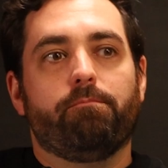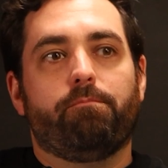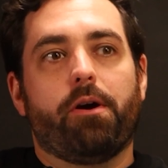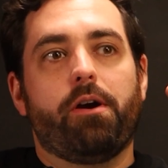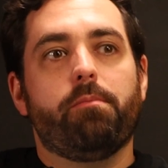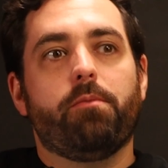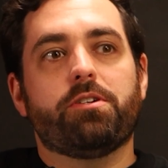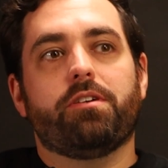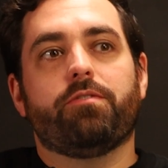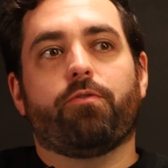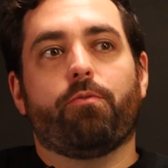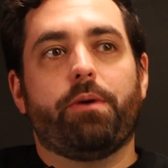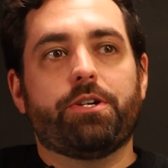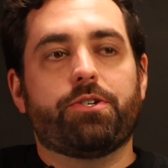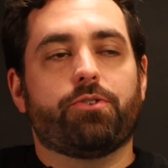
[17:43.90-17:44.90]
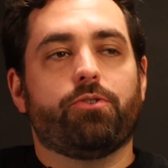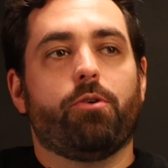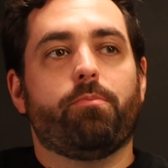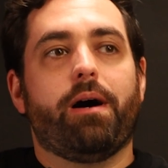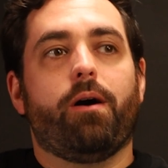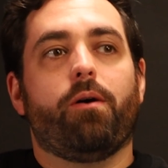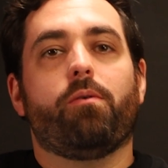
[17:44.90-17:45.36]
very much informational
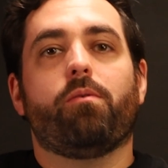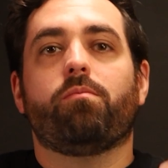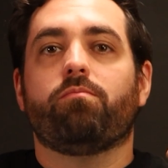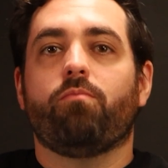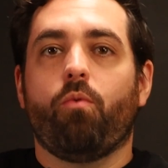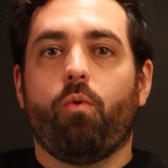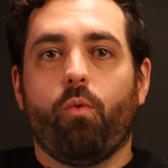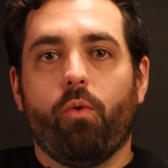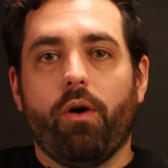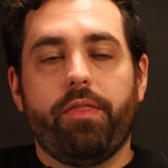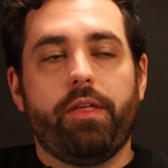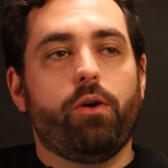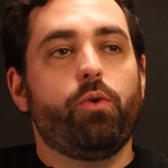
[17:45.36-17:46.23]
about what they,